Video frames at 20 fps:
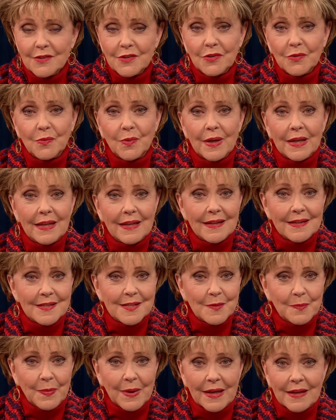to what he
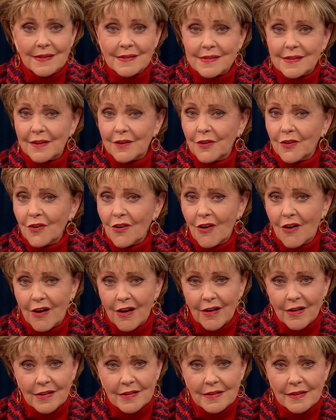speaks to your
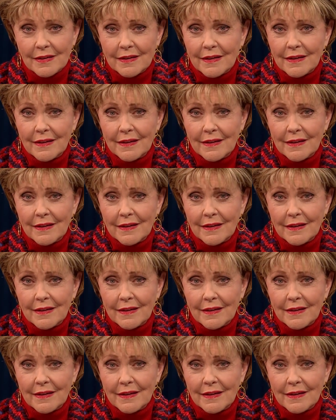heart,